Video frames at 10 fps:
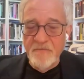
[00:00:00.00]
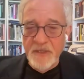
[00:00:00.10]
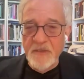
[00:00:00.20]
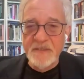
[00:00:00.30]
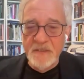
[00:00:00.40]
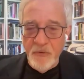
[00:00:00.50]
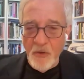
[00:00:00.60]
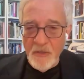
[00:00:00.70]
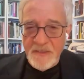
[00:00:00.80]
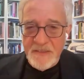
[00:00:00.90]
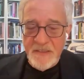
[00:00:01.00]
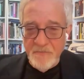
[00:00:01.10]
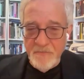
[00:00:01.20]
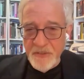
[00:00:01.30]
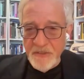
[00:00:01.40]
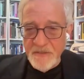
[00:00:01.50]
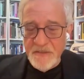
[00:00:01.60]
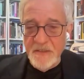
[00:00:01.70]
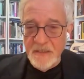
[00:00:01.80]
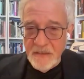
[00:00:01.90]
because the policy appears
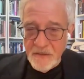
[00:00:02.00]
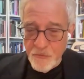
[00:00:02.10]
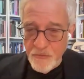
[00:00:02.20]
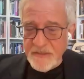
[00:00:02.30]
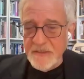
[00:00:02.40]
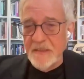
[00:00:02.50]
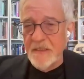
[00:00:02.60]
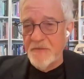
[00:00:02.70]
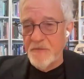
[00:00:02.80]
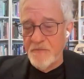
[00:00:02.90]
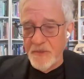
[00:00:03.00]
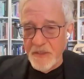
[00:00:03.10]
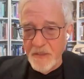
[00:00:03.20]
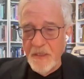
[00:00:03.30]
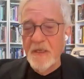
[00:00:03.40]
increasingly to be